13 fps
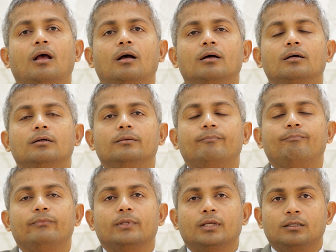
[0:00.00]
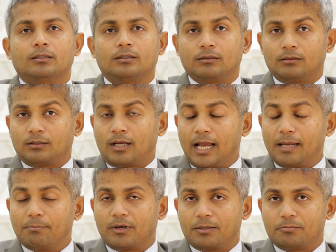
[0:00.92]
uh, uh,
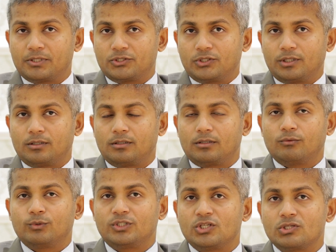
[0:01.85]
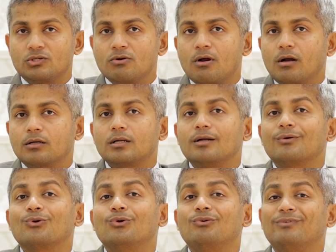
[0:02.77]
high blood pressure, which is not
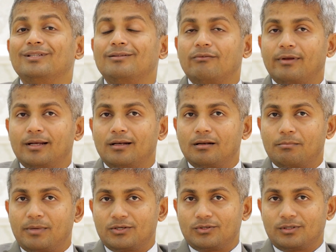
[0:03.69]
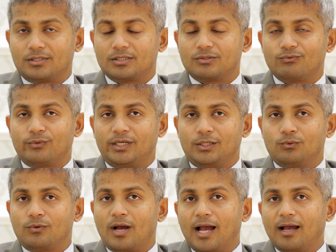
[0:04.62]
controlled with the regular measures. We
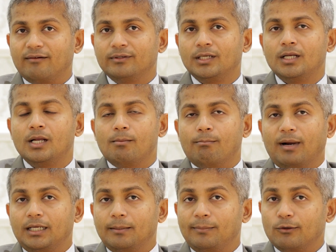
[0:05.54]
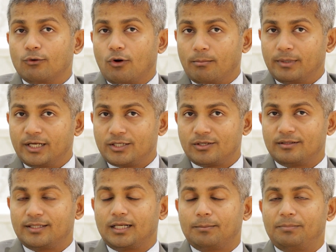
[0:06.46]
do have multiple
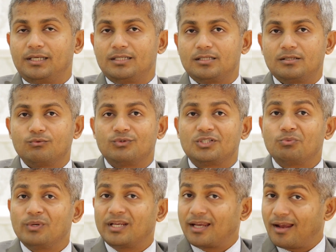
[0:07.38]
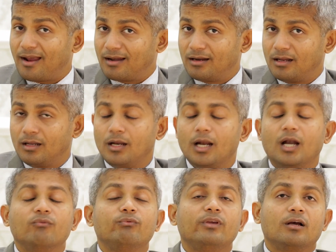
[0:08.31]
combination therapies which we can
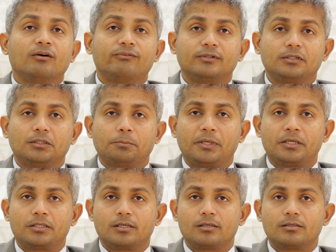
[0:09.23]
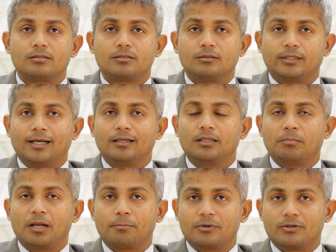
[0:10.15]
and we offer to the patients to get the
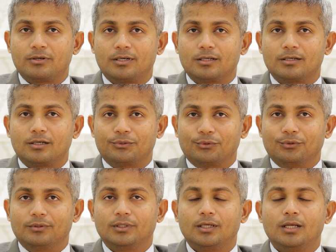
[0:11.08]
blood pressure under control.